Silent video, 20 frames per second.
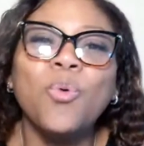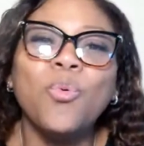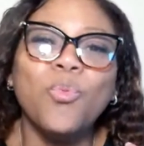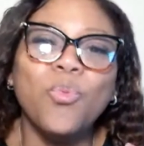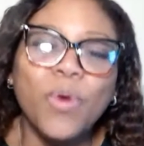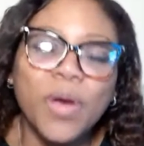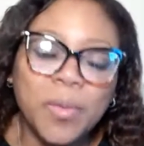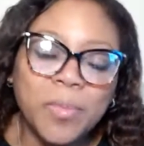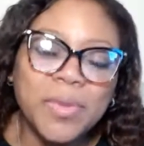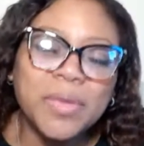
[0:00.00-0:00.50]

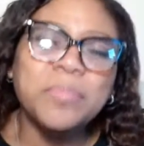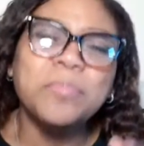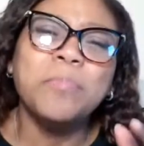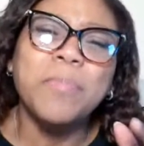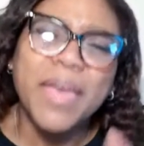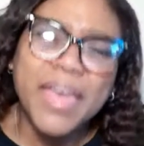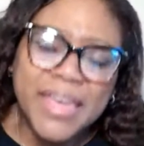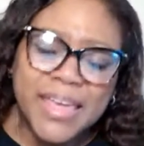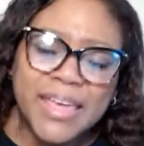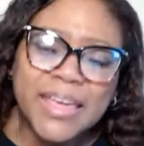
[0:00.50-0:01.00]
Women
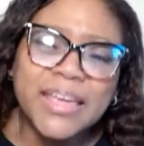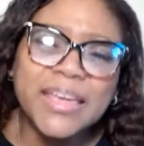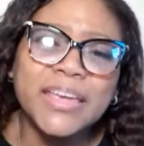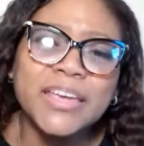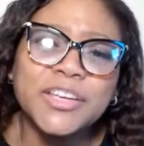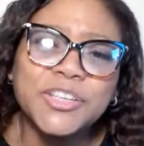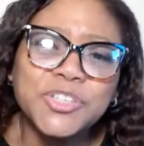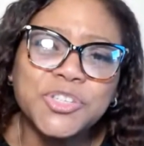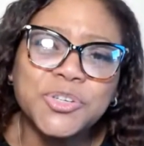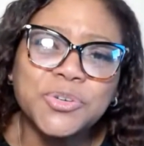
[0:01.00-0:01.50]
making
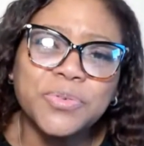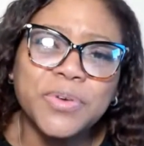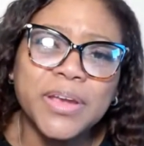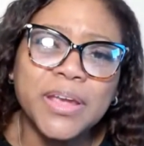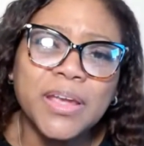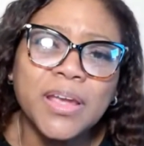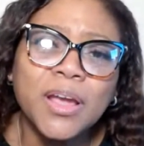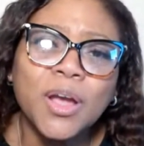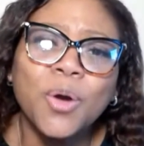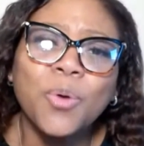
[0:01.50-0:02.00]

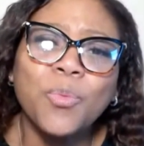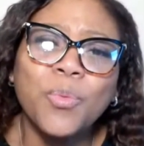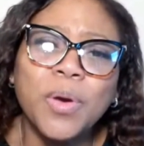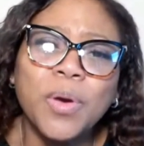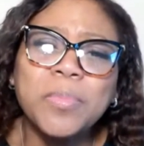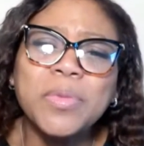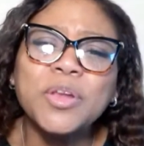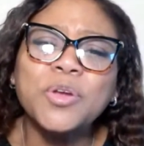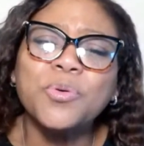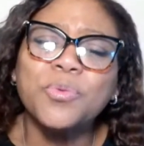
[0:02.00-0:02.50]
history,
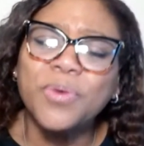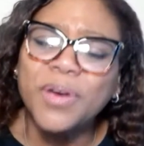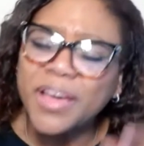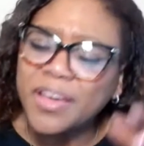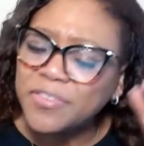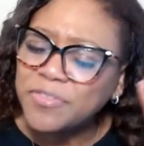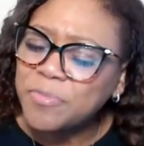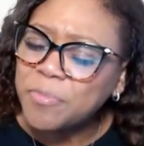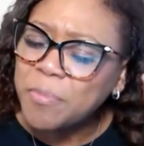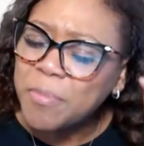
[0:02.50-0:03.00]
women who
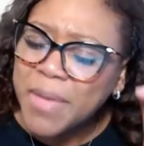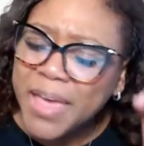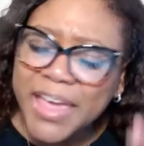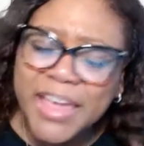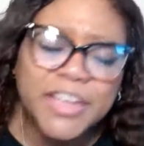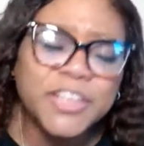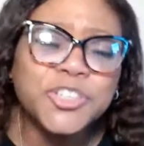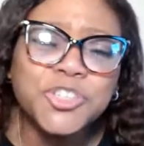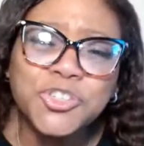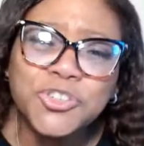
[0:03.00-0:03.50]
have
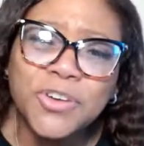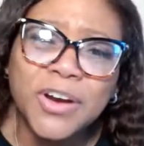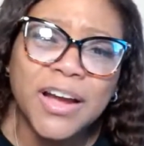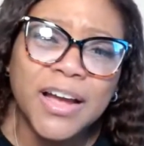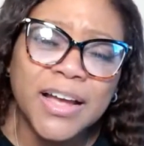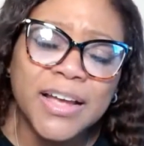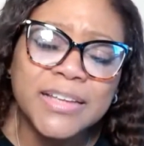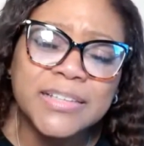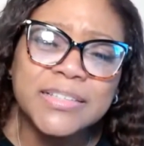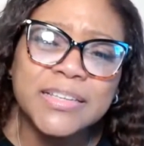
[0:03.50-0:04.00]
made
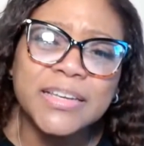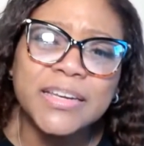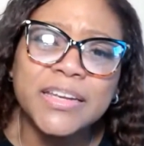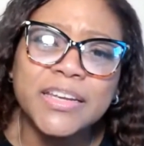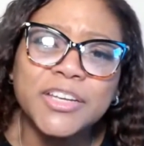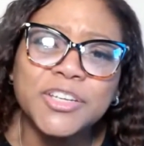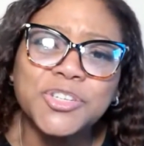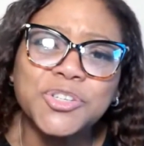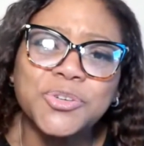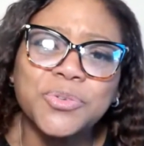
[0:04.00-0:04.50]
strides in
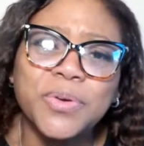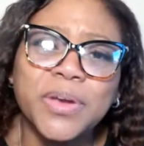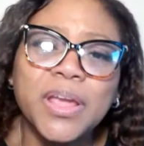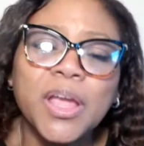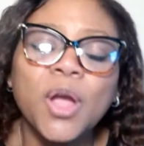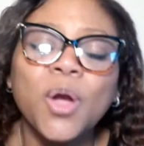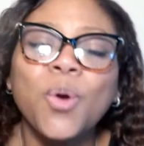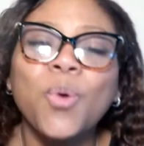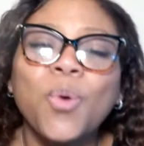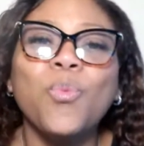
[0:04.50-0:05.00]
history,
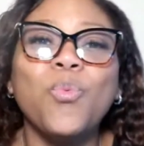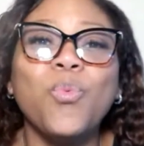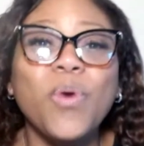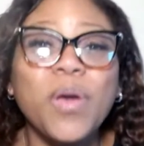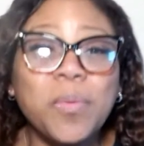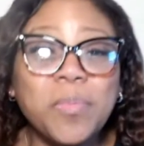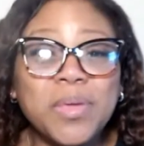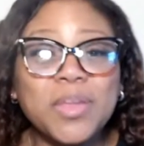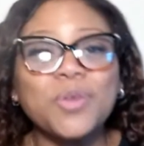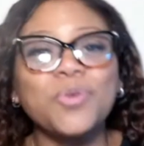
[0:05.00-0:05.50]

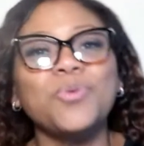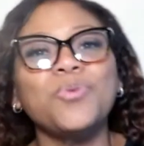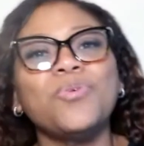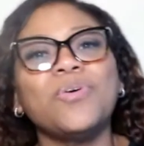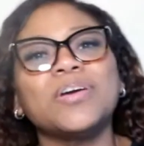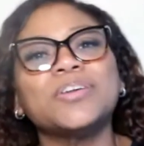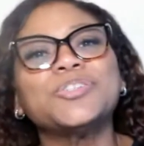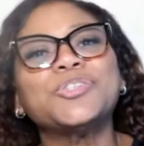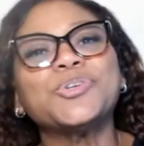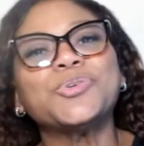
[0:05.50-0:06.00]
women who
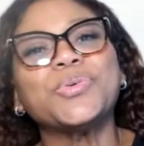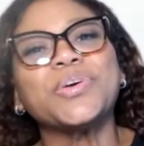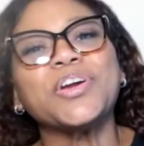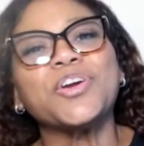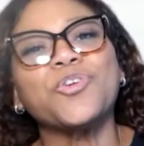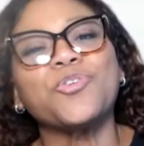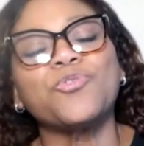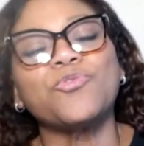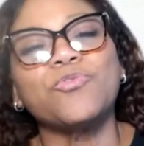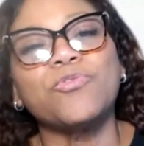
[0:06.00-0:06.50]
are doing
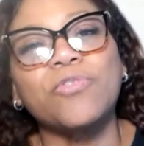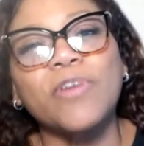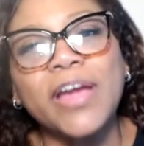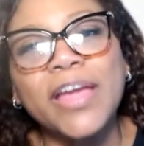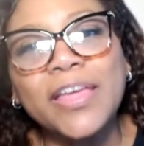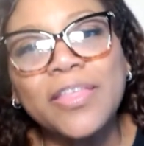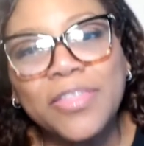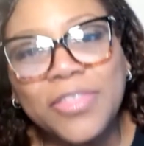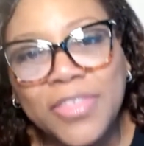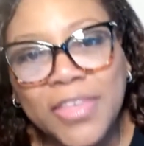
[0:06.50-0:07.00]

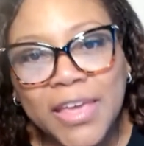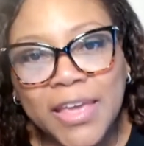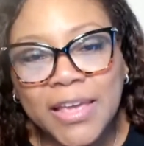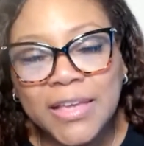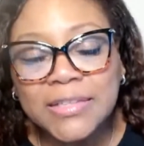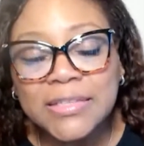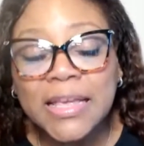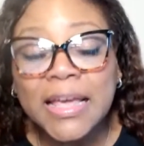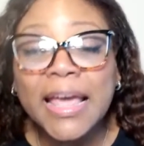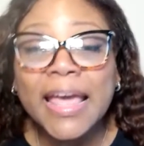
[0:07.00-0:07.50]
great
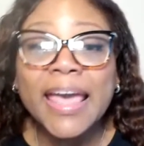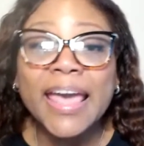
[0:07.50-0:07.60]
things.